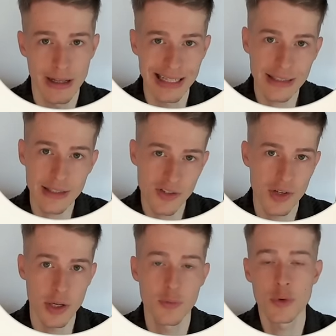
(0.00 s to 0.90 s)
Let that
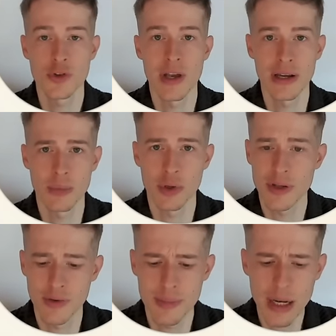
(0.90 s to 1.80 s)
sink in for a second, because
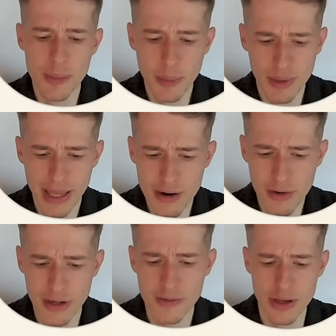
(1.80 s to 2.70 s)
I think many people hear
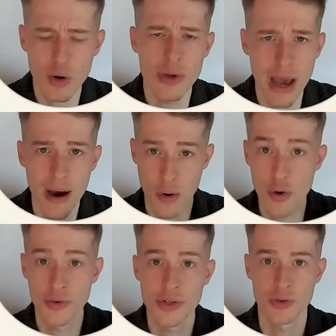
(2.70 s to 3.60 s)
it and they think, oh yeah, I
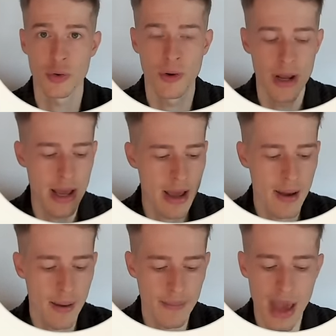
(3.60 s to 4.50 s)
heard this, or
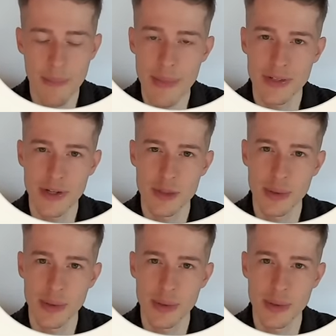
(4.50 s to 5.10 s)
yeah, it makes sense.